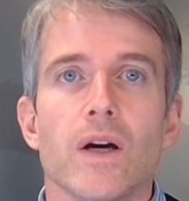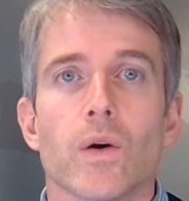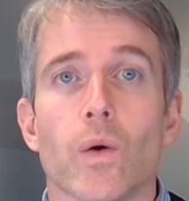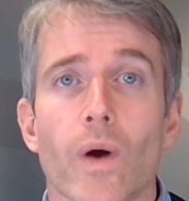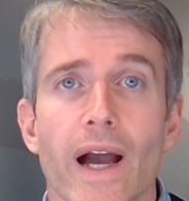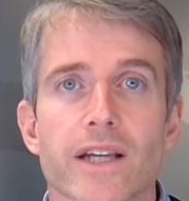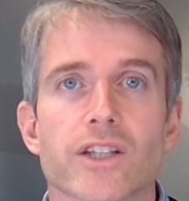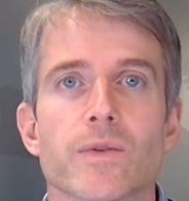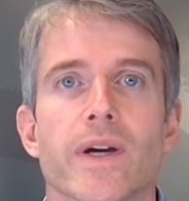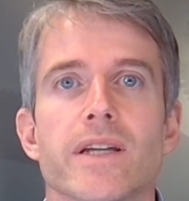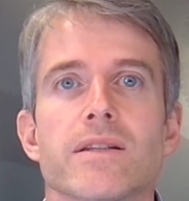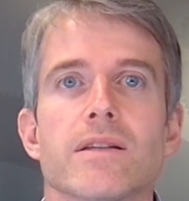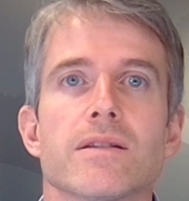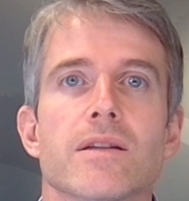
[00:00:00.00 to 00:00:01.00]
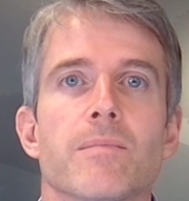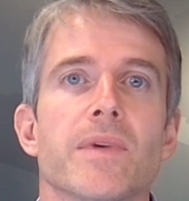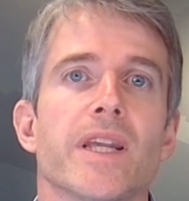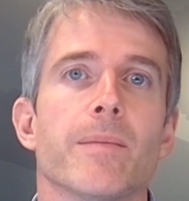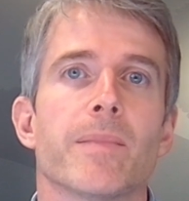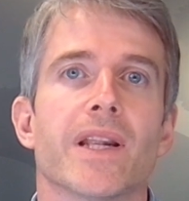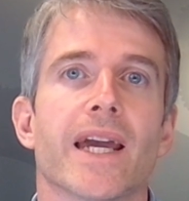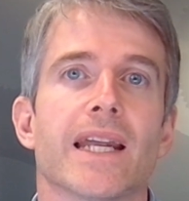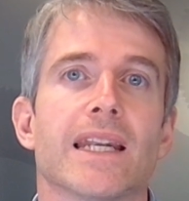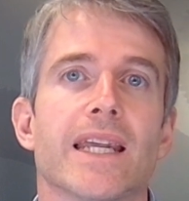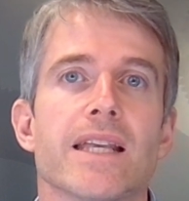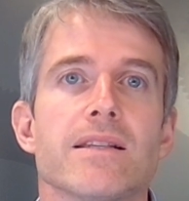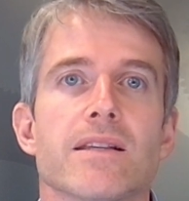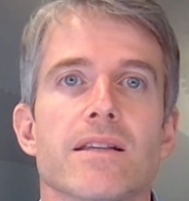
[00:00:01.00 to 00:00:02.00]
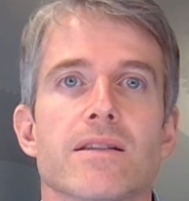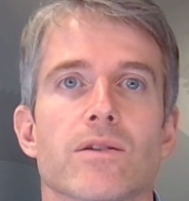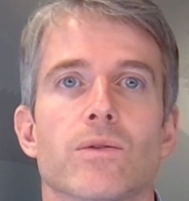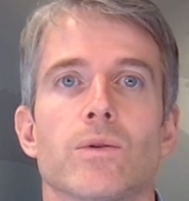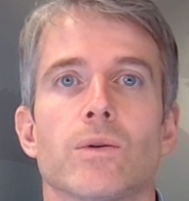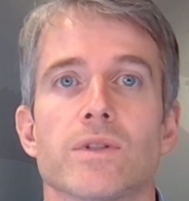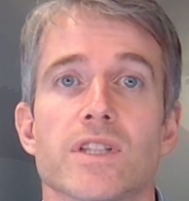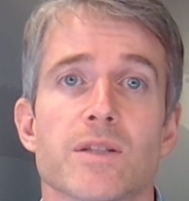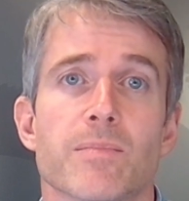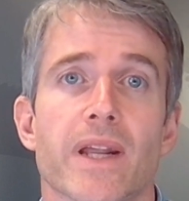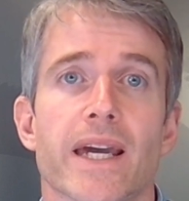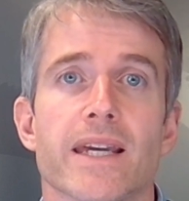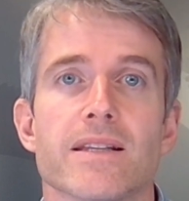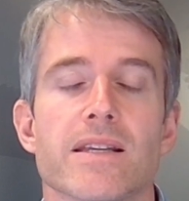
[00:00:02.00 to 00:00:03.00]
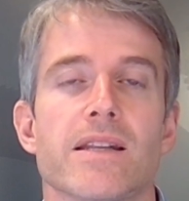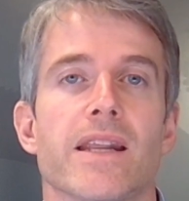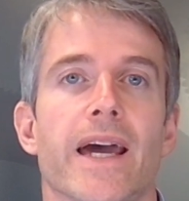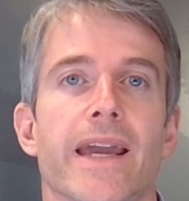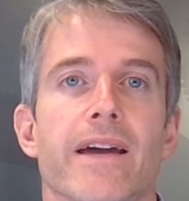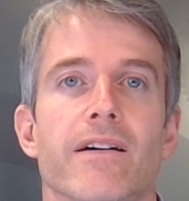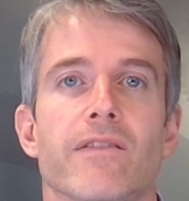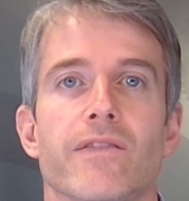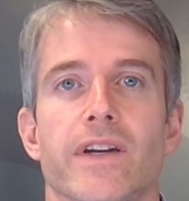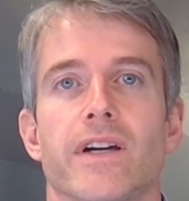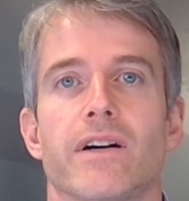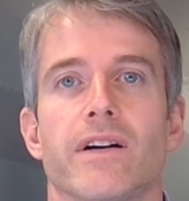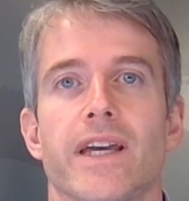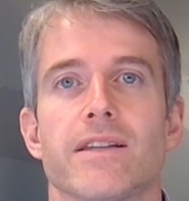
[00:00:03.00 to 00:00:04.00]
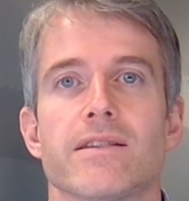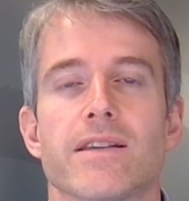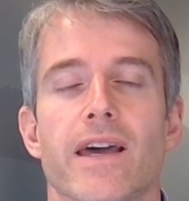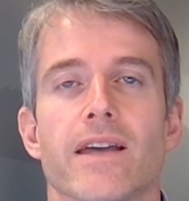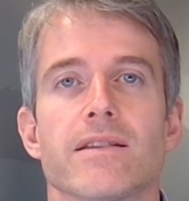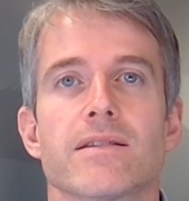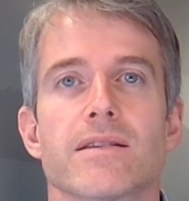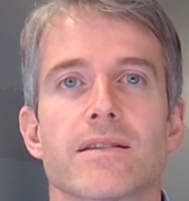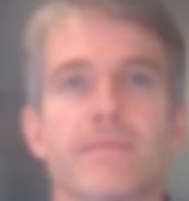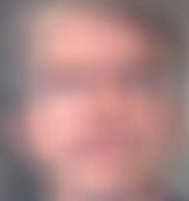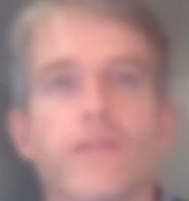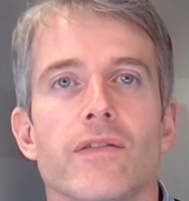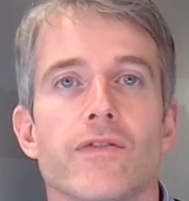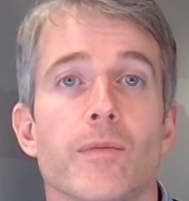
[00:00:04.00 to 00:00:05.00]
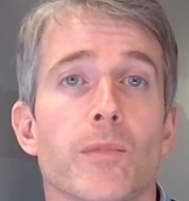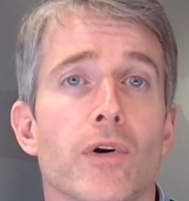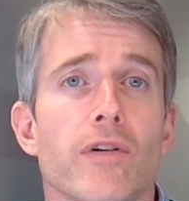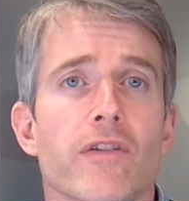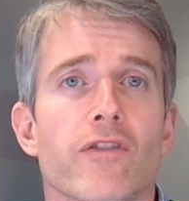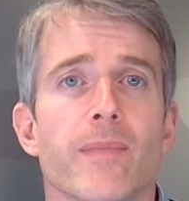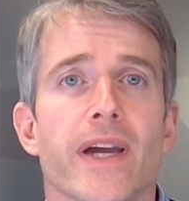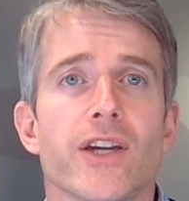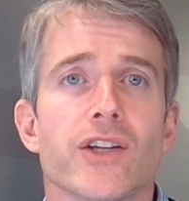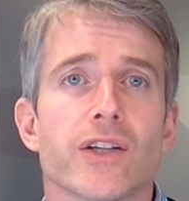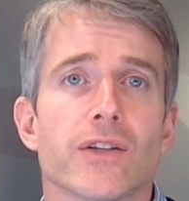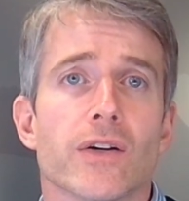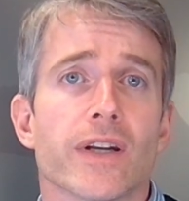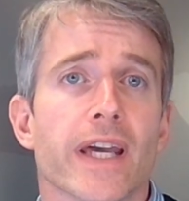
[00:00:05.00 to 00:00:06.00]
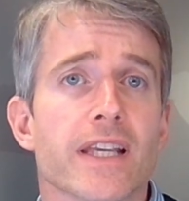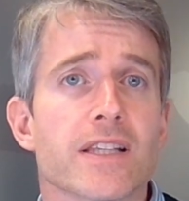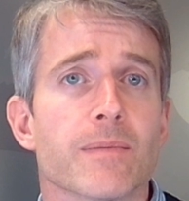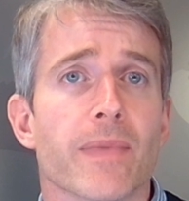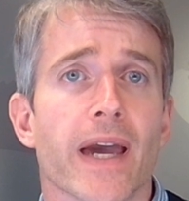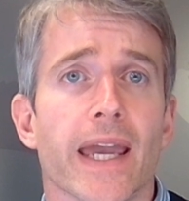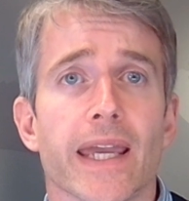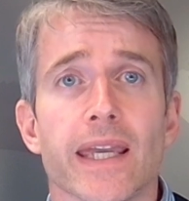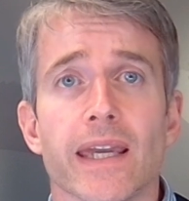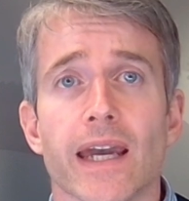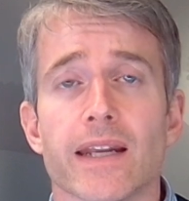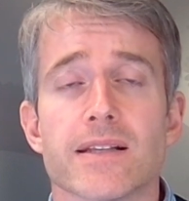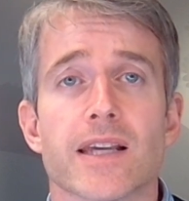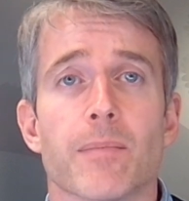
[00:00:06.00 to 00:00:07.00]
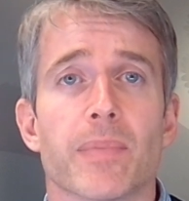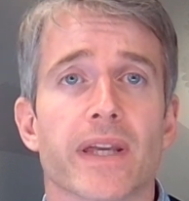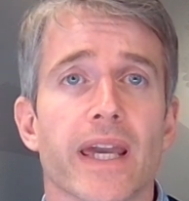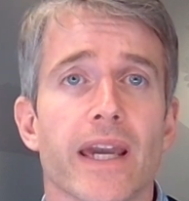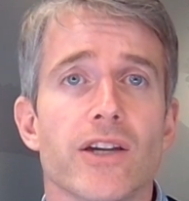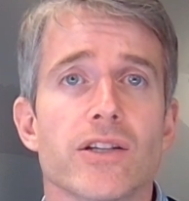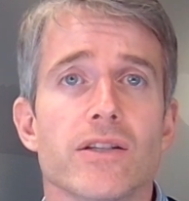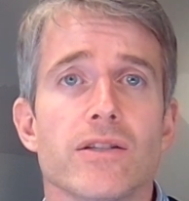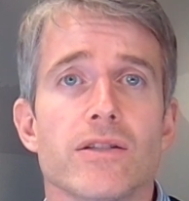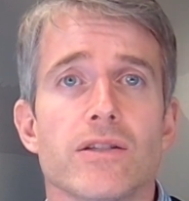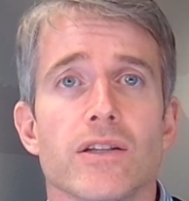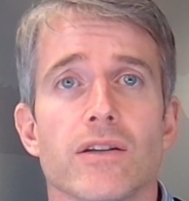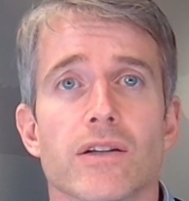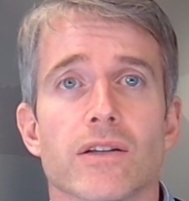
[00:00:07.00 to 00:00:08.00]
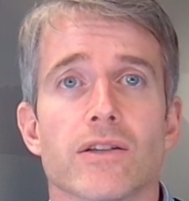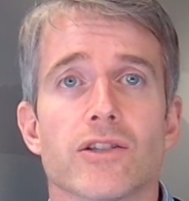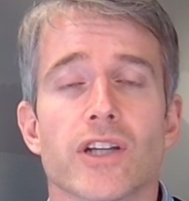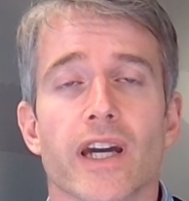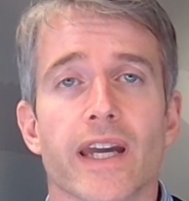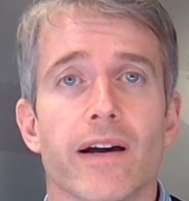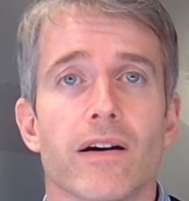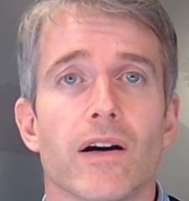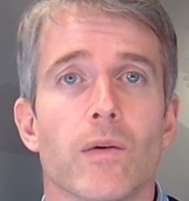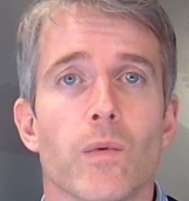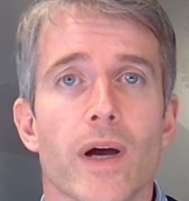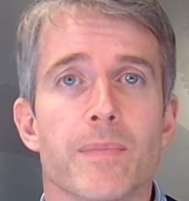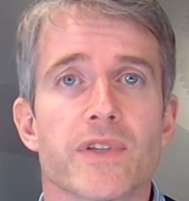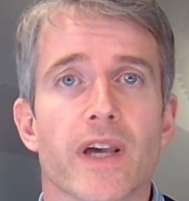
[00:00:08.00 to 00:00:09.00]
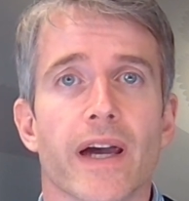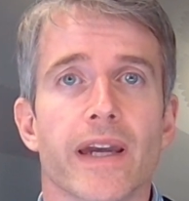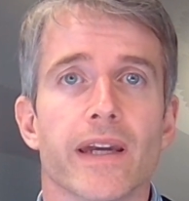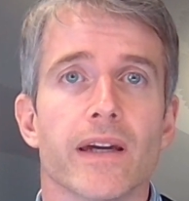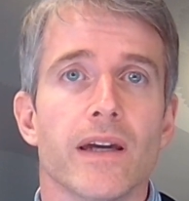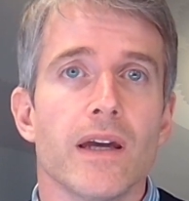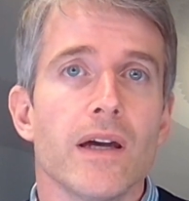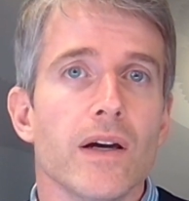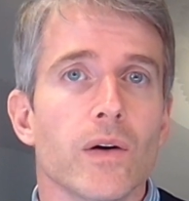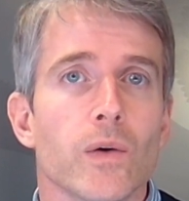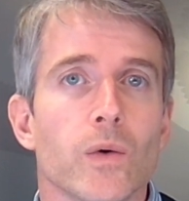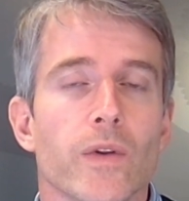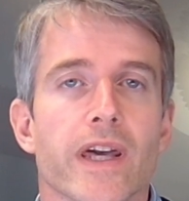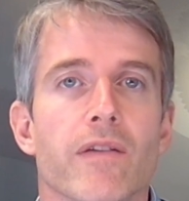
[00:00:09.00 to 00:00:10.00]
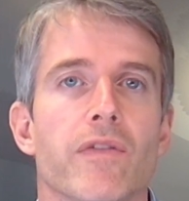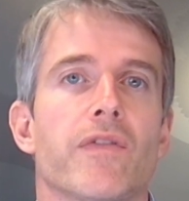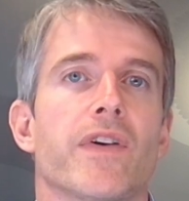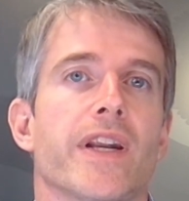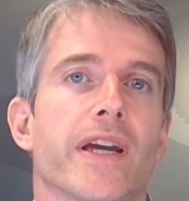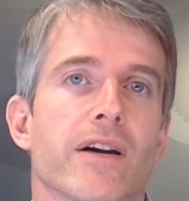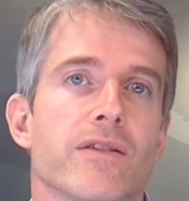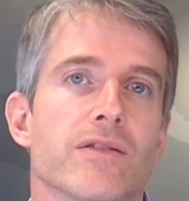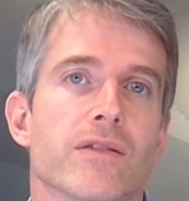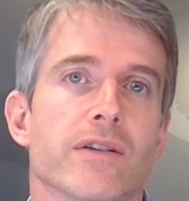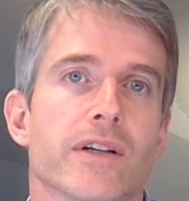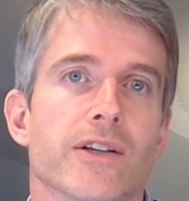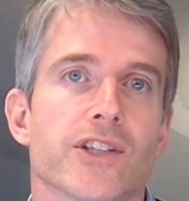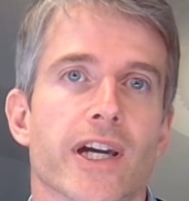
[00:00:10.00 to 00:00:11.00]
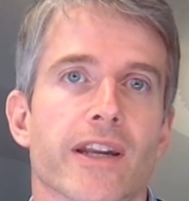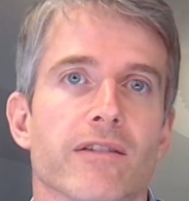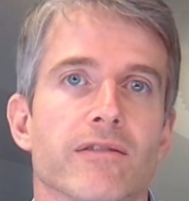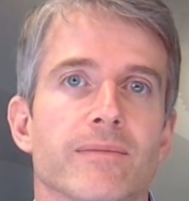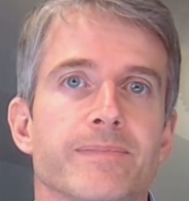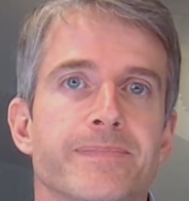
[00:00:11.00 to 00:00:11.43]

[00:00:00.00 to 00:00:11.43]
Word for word: or actuators that manipulate lenses or displays in AR VR headsets. For more information on SMA and its applications, you can check out our website or the other videos on our channel.